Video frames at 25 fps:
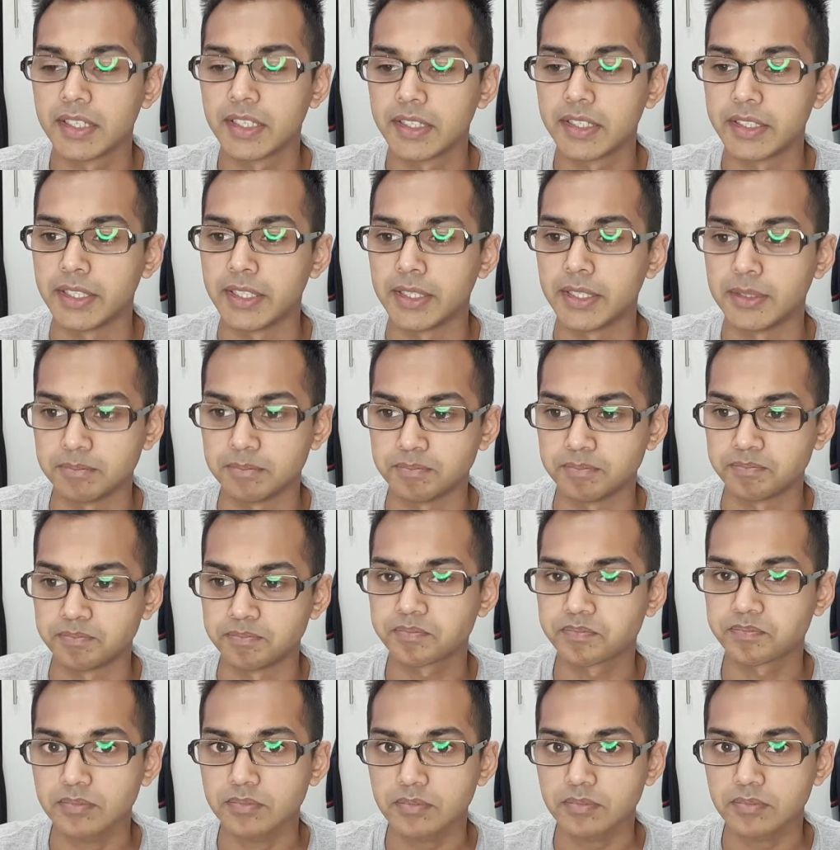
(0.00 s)
Um,
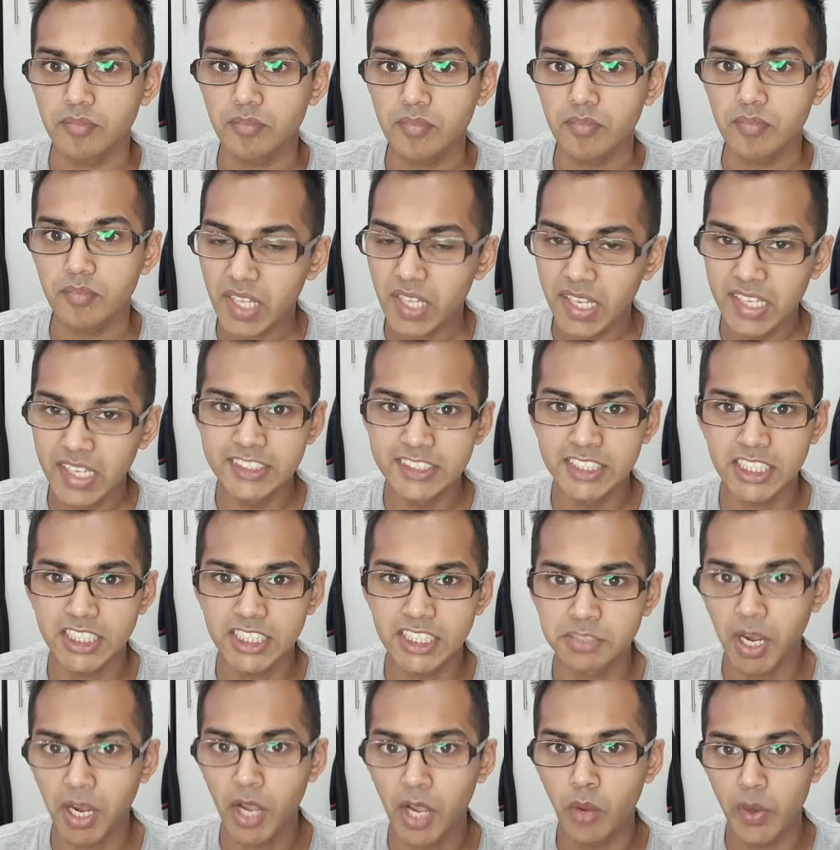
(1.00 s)
it's just
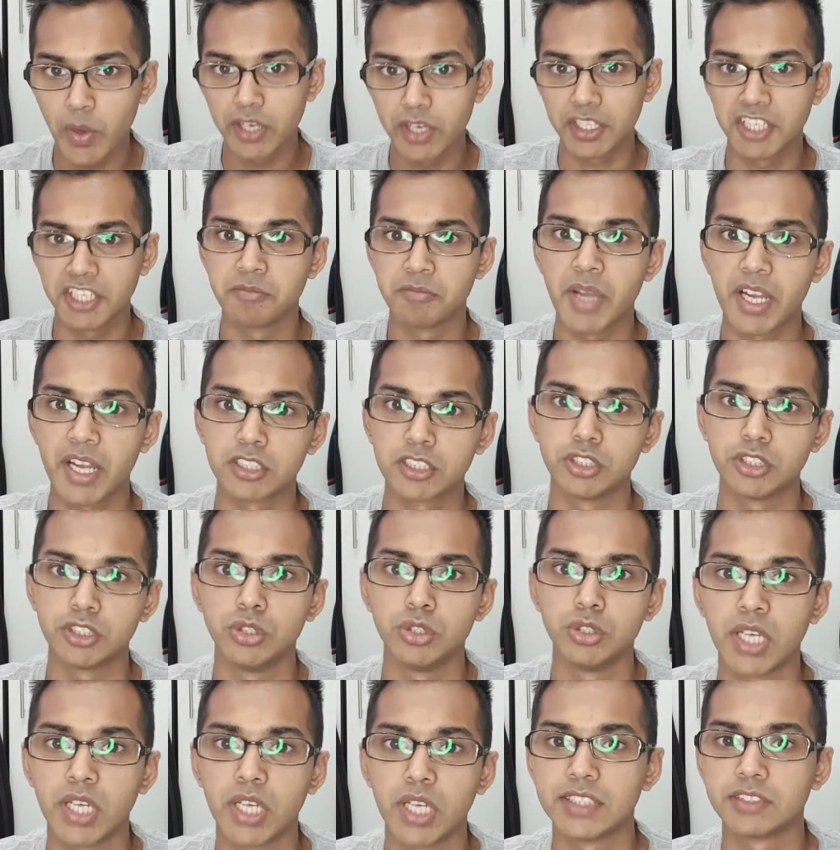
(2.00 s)
my way to give back to you
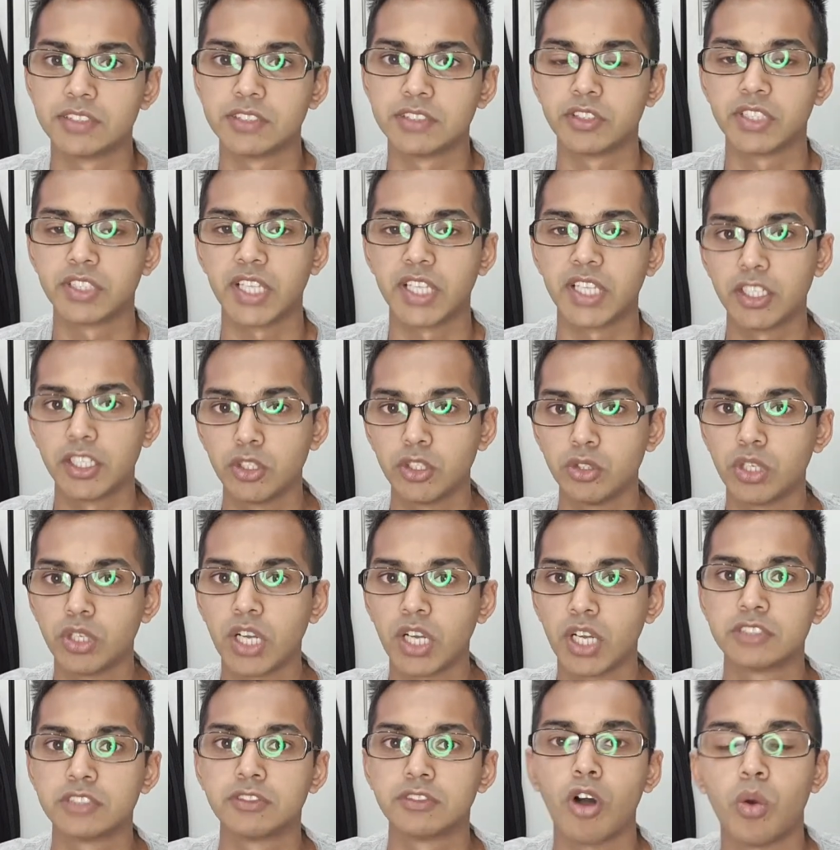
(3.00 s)
guys, for thanking you guys
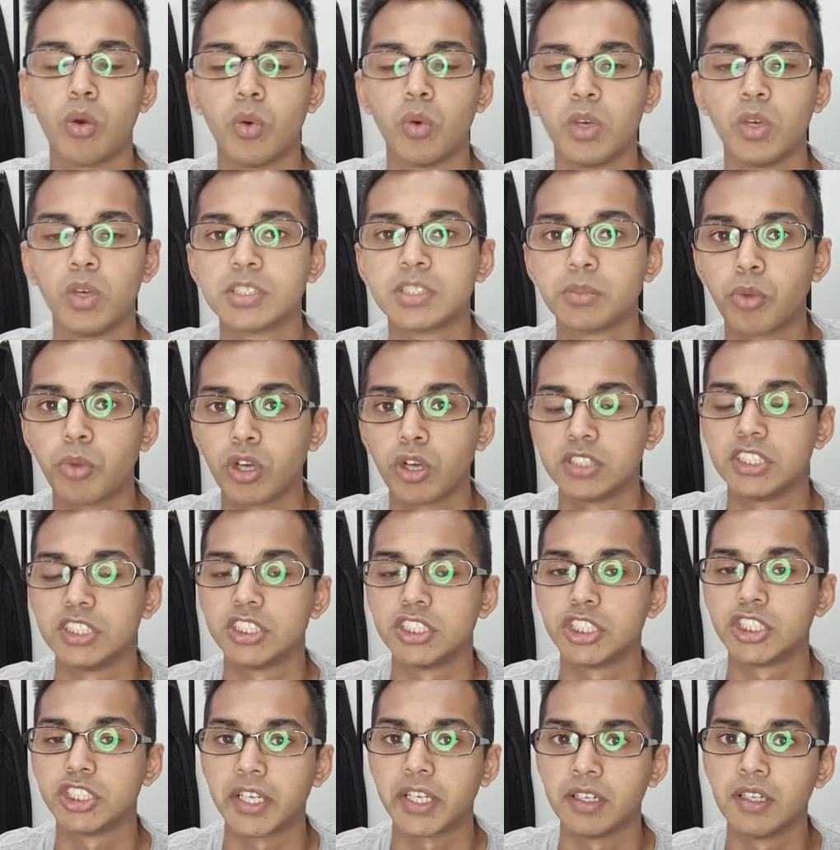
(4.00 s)
for always supporting the
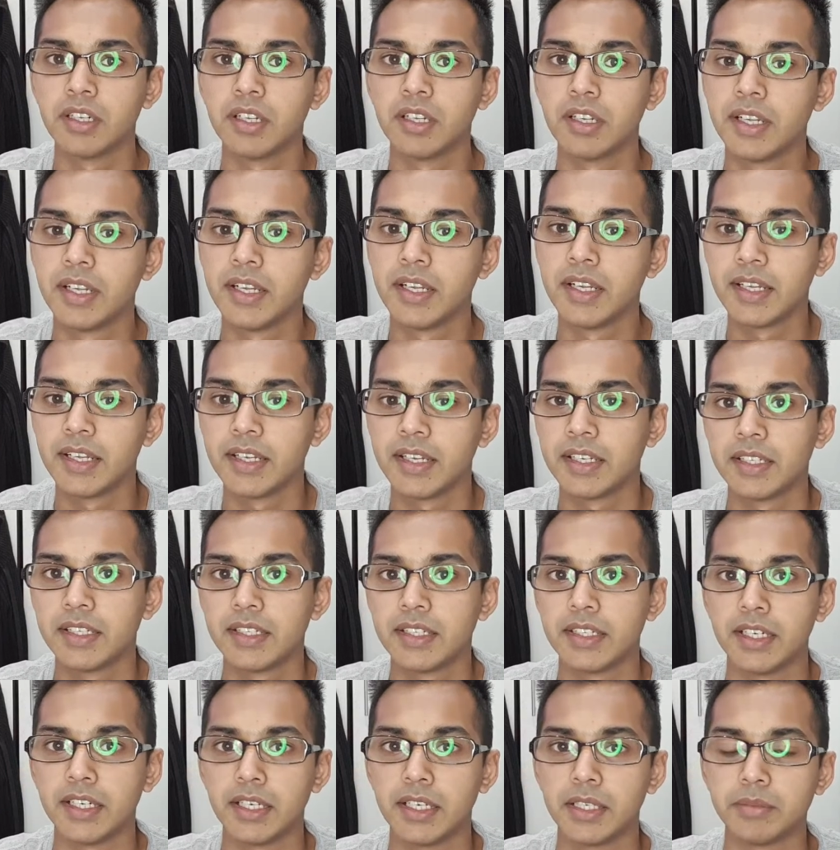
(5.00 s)
channel.
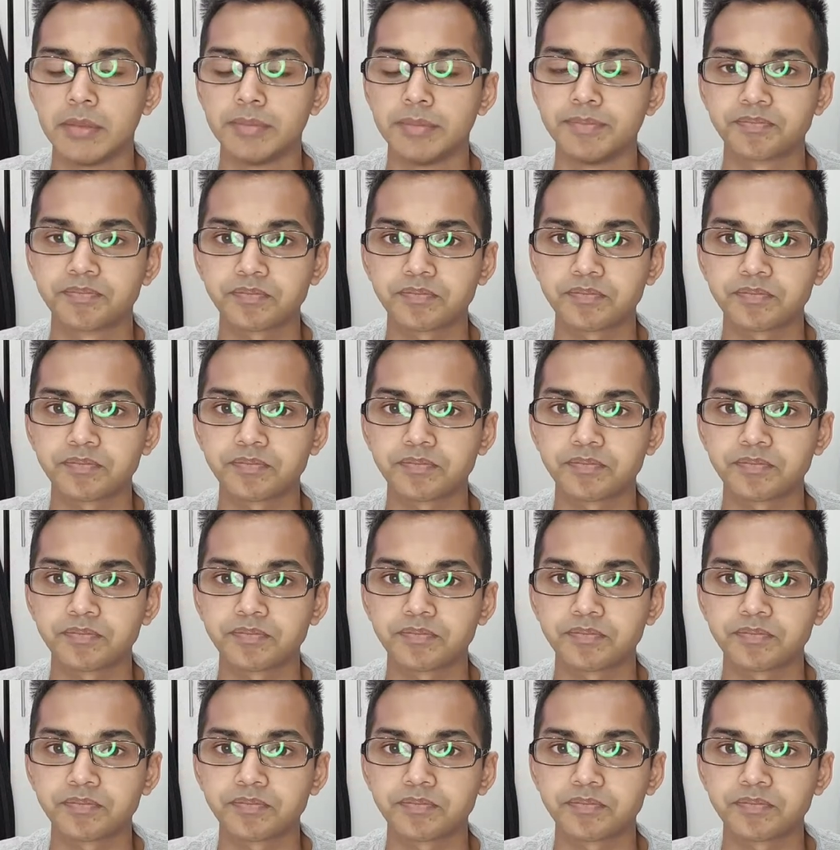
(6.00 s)
Um,